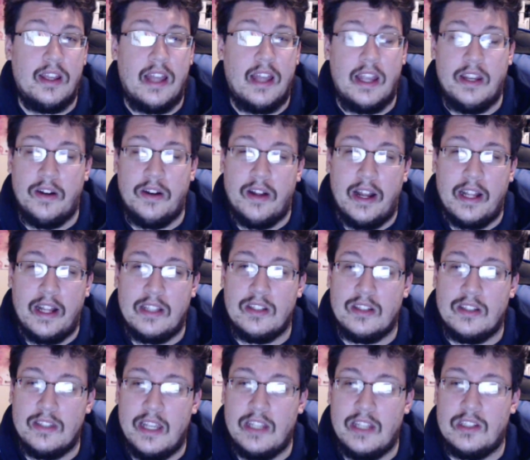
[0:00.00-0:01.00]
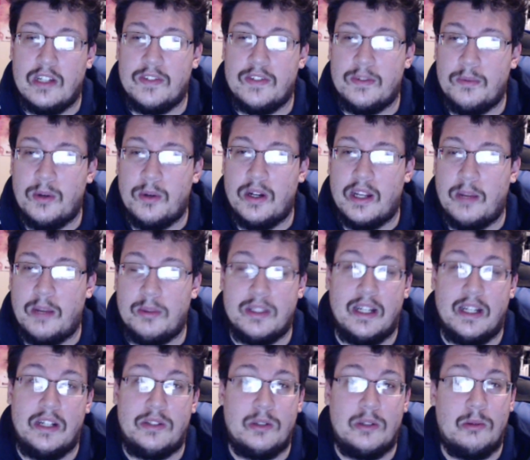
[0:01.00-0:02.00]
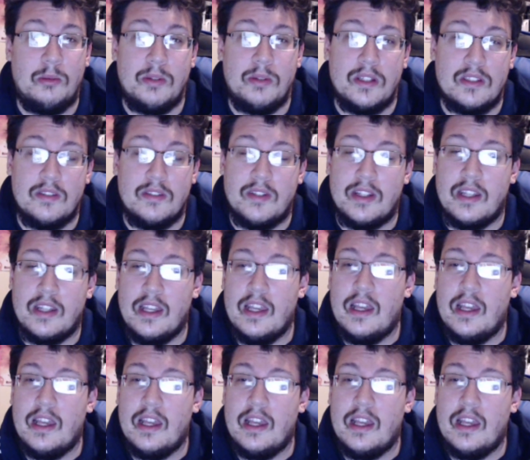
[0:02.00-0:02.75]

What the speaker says: I took days off from work. I almost got in trouble because of it,